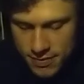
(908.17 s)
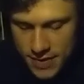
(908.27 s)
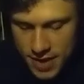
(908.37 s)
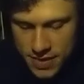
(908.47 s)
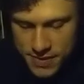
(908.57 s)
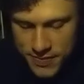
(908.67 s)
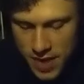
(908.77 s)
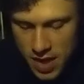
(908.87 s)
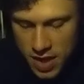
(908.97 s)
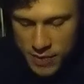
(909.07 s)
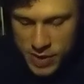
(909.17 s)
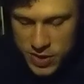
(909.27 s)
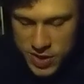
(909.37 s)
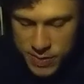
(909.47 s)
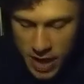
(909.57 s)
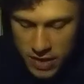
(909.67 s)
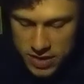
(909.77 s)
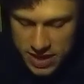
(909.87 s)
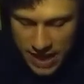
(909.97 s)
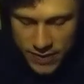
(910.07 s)
Nice. The princess smiled
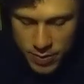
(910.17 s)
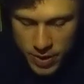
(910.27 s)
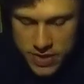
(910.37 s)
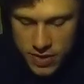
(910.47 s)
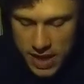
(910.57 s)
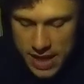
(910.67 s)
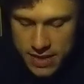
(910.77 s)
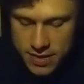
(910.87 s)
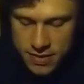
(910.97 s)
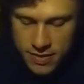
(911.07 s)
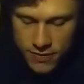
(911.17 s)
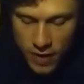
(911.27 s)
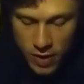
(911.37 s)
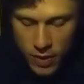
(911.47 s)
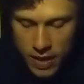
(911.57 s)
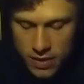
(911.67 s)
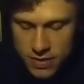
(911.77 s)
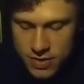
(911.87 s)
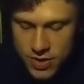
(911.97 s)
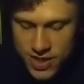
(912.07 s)
and gave the prince her hand. Very well,
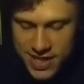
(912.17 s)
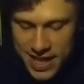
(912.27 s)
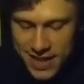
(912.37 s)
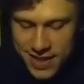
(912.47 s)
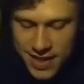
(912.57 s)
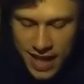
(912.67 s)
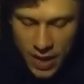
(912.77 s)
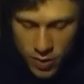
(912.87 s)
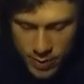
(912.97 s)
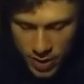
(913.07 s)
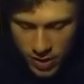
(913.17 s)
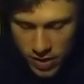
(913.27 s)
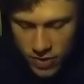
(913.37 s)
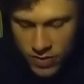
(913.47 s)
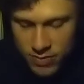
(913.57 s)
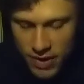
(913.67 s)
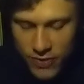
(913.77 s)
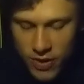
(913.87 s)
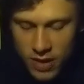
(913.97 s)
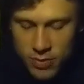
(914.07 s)
she said. I will marry you, my
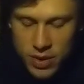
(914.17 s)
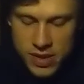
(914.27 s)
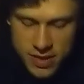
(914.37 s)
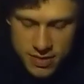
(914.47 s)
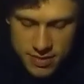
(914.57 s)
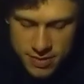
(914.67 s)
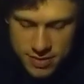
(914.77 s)
frog prince.